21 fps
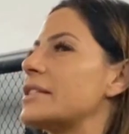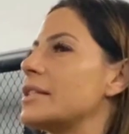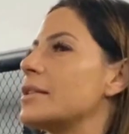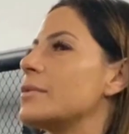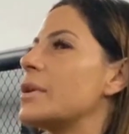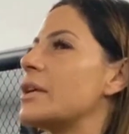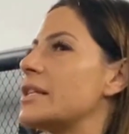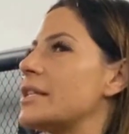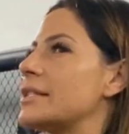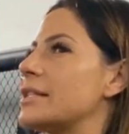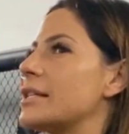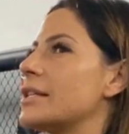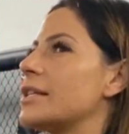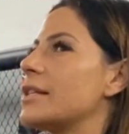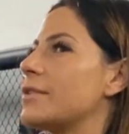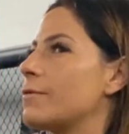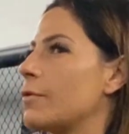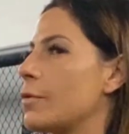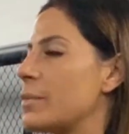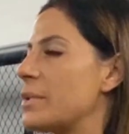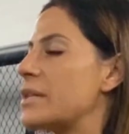it's,
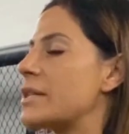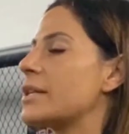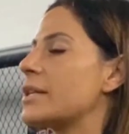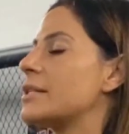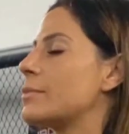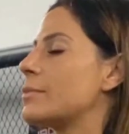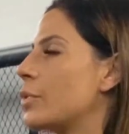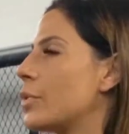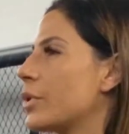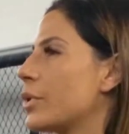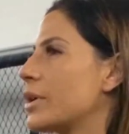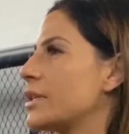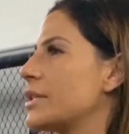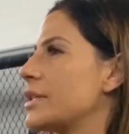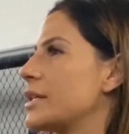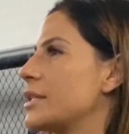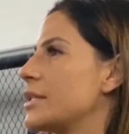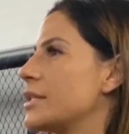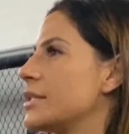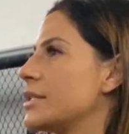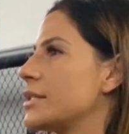for me. That's important
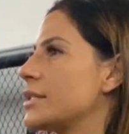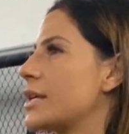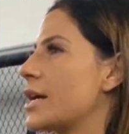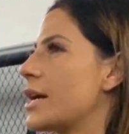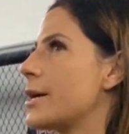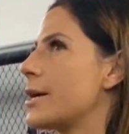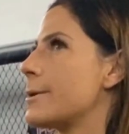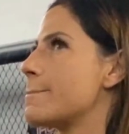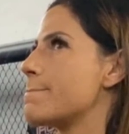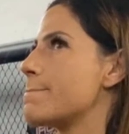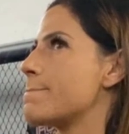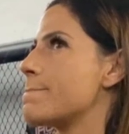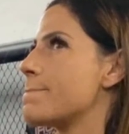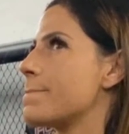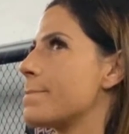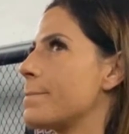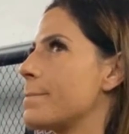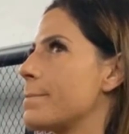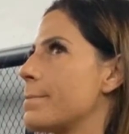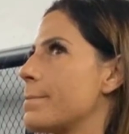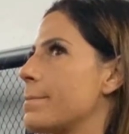is um,
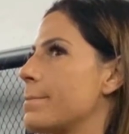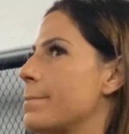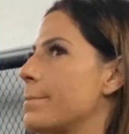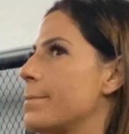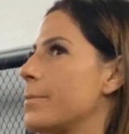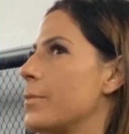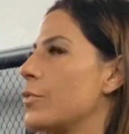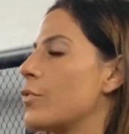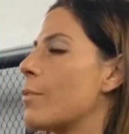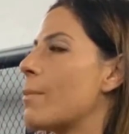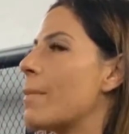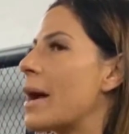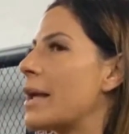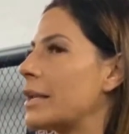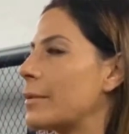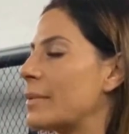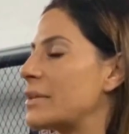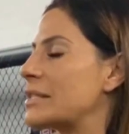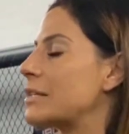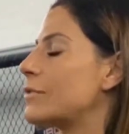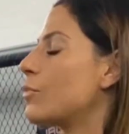reminding
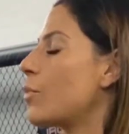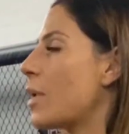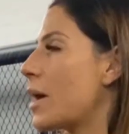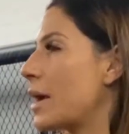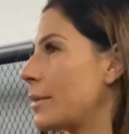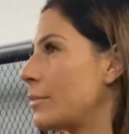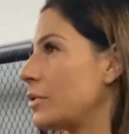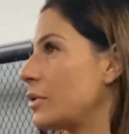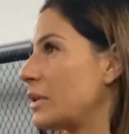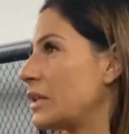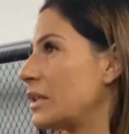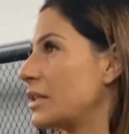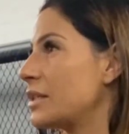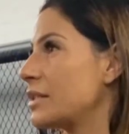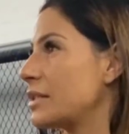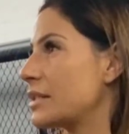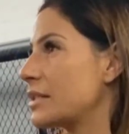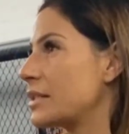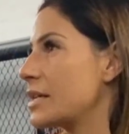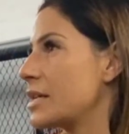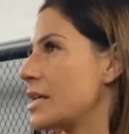myself why I'm doing
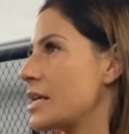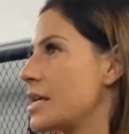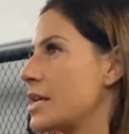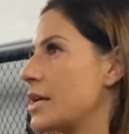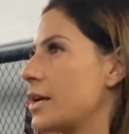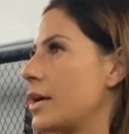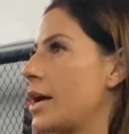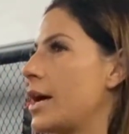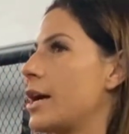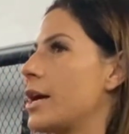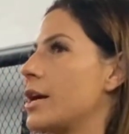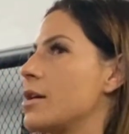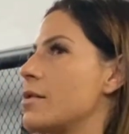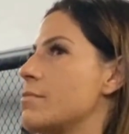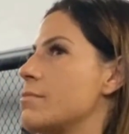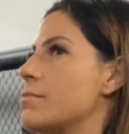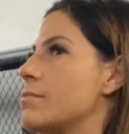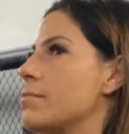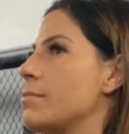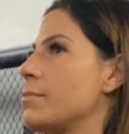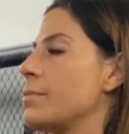this. Mm.
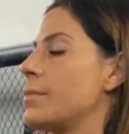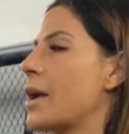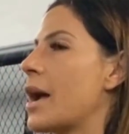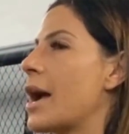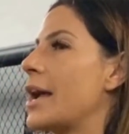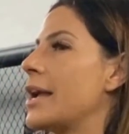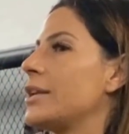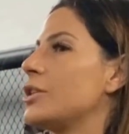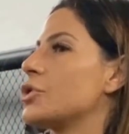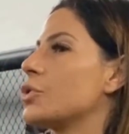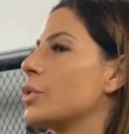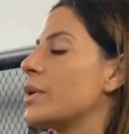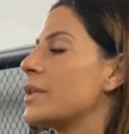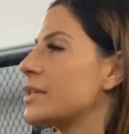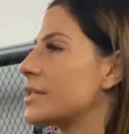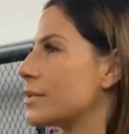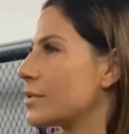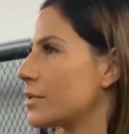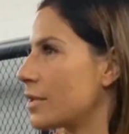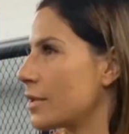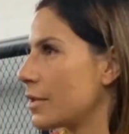Um, I enjoy
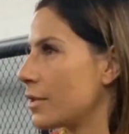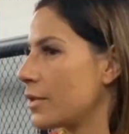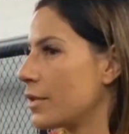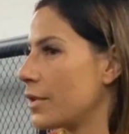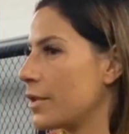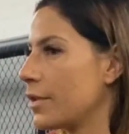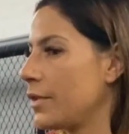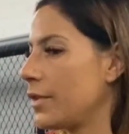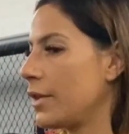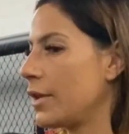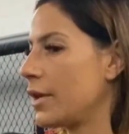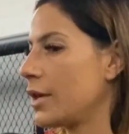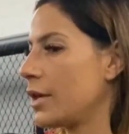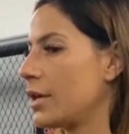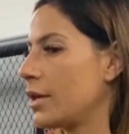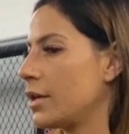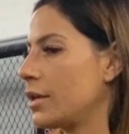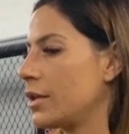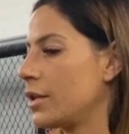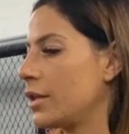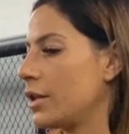this the the
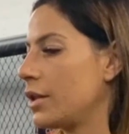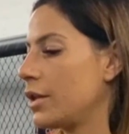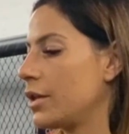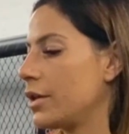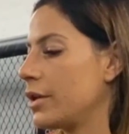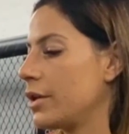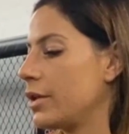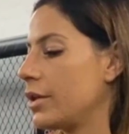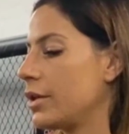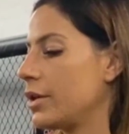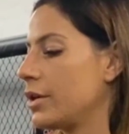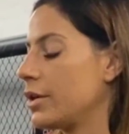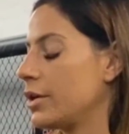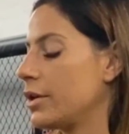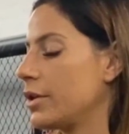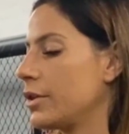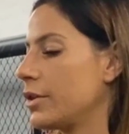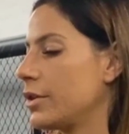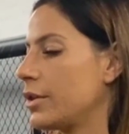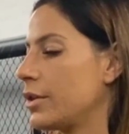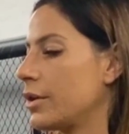the,
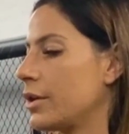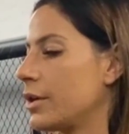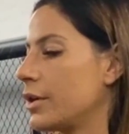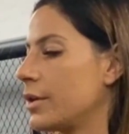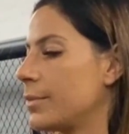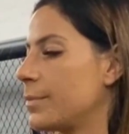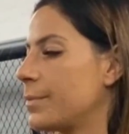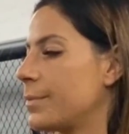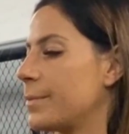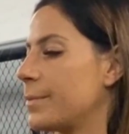the